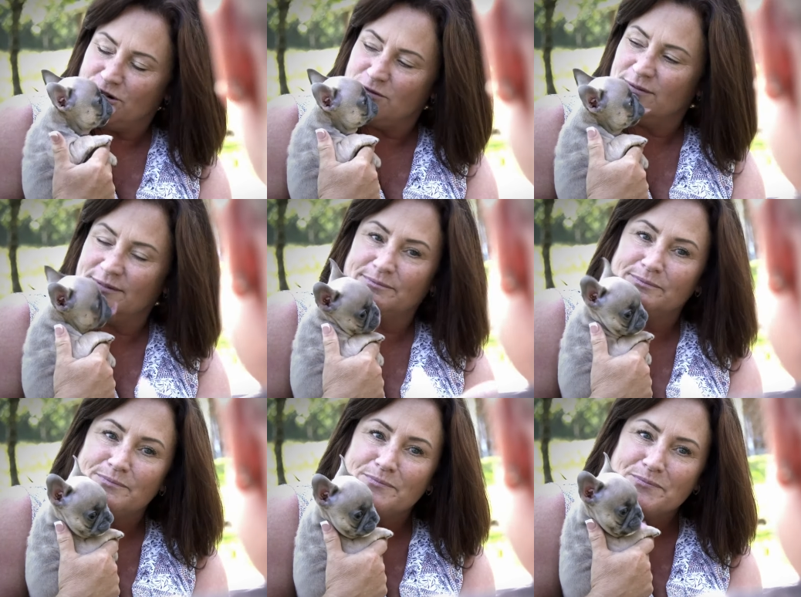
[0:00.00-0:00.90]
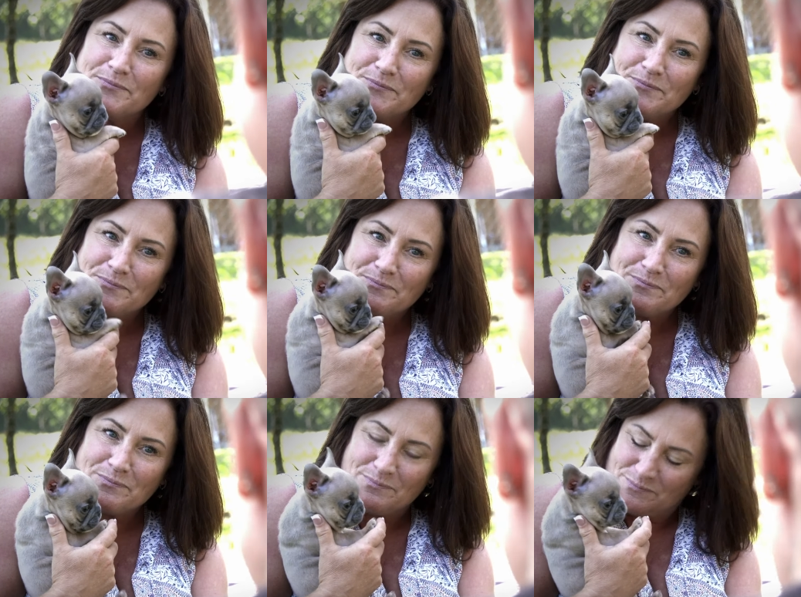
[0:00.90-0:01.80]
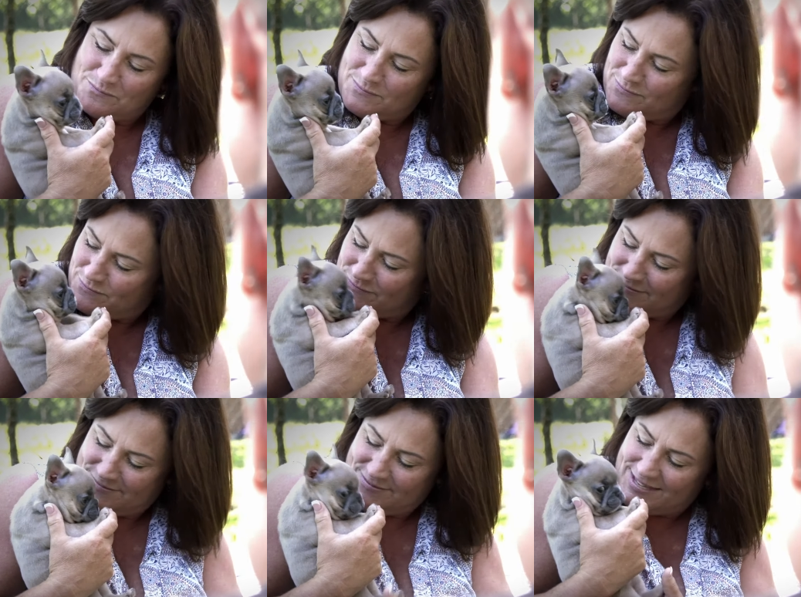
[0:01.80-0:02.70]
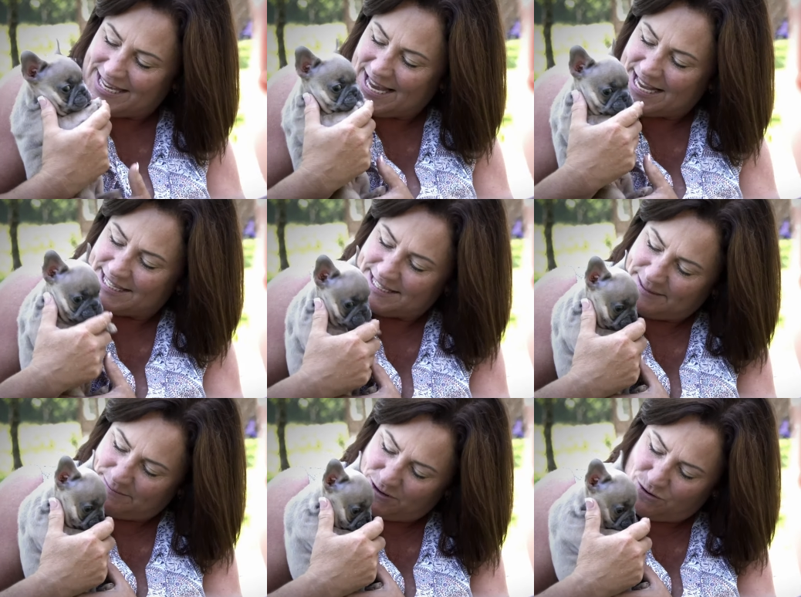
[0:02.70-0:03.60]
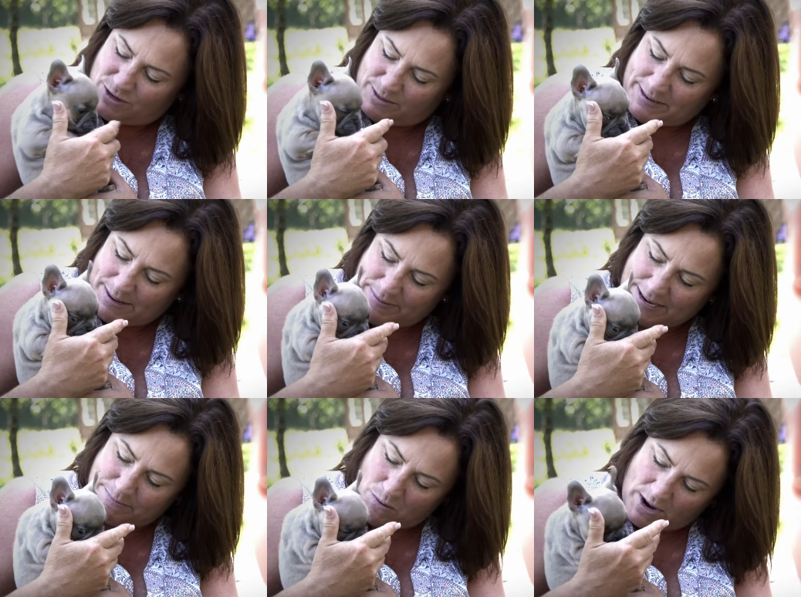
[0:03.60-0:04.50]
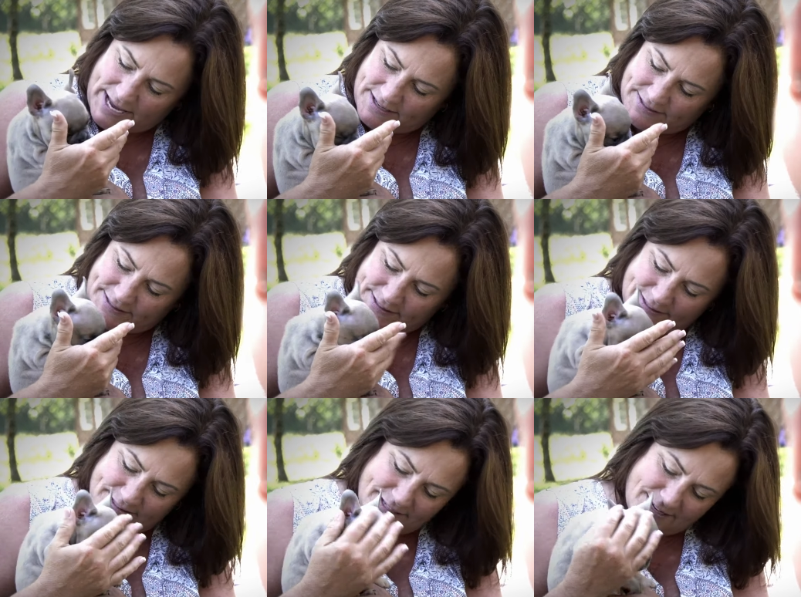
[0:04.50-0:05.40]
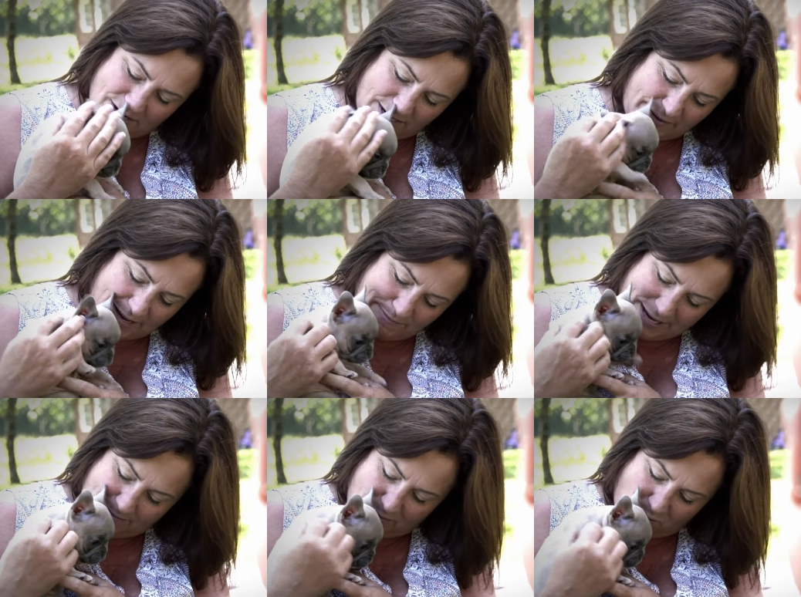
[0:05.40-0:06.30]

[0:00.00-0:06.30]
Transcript: And when I see you next time, you gotta be twice your size. Yes. Yeah. You're gonna be a big boy. Twice as big. You're gonna be a big